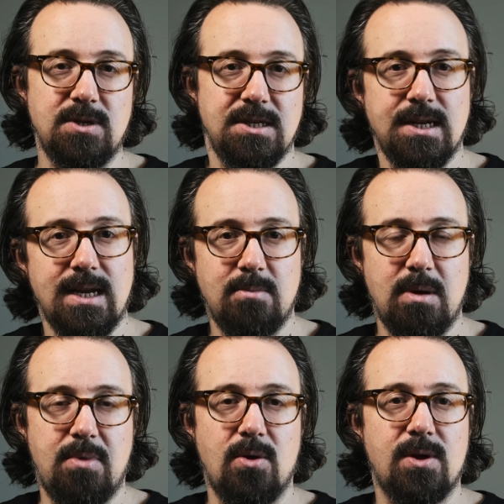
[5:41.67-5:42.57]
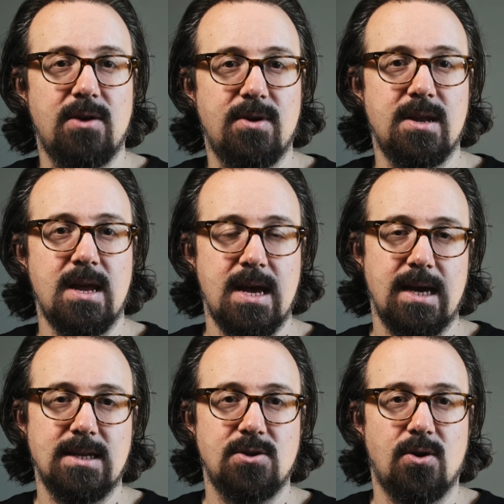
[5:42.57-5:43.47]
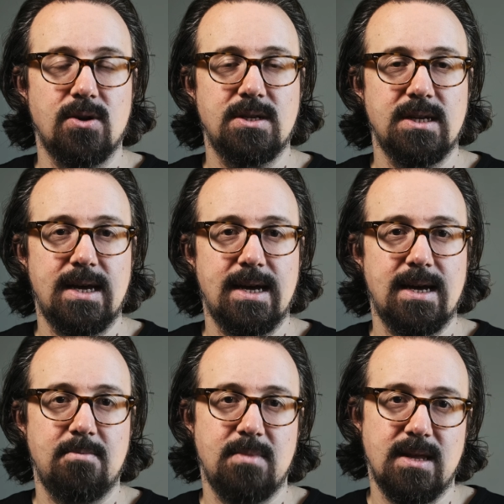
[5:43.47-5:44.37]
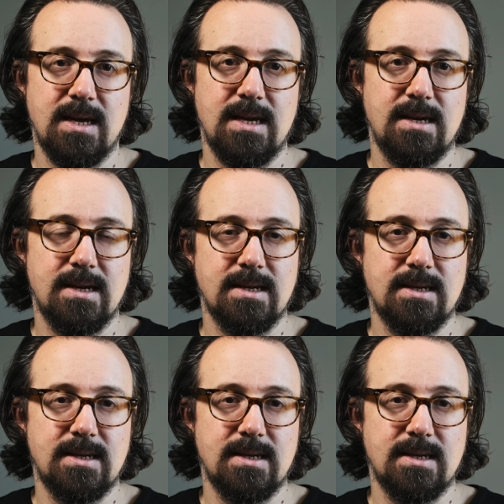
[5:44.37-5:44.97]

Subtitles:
which is a little bit bulkier, and it's got the